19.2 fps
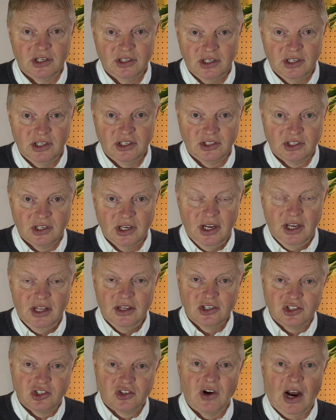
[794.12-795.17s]

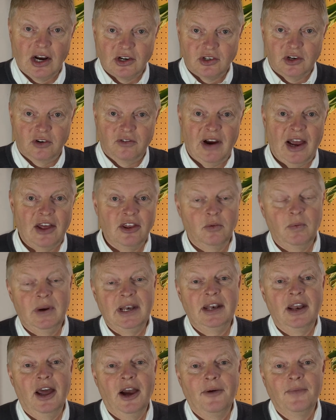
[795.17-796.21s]
the structure around the
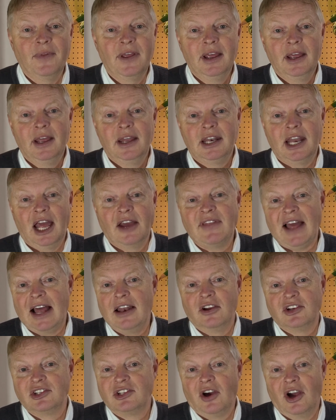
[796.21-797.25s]
window. Now if that
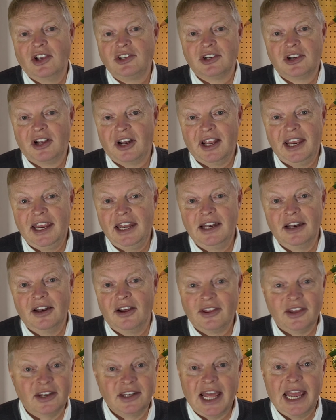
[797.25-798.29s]
looks nice and clean
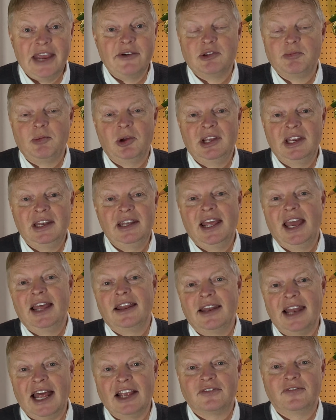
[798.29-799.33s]
like the day it was put in there,
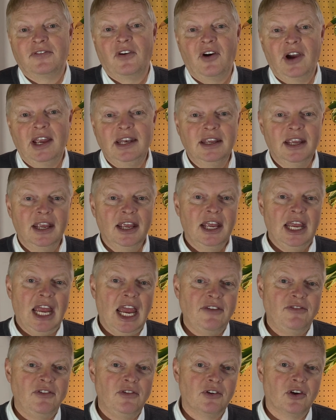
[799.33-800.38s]
then that's fine.
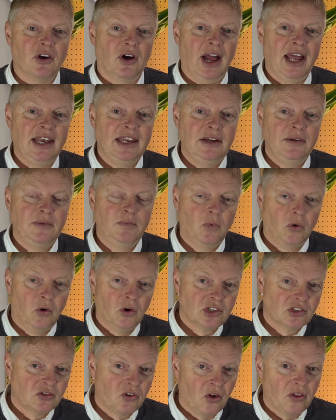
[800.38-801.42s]
If you've got any
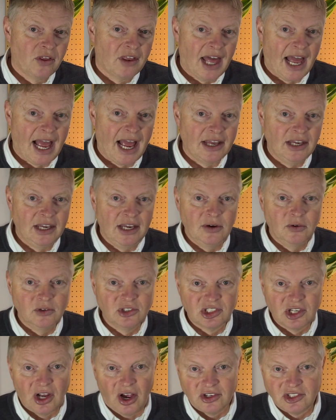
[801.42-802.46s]
water on that, it
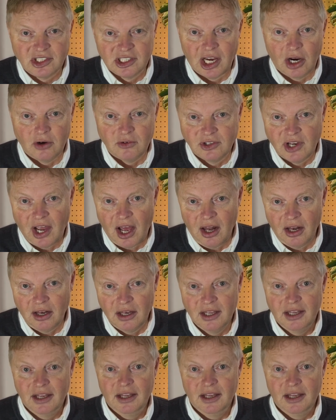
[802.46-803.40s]
starts to go dull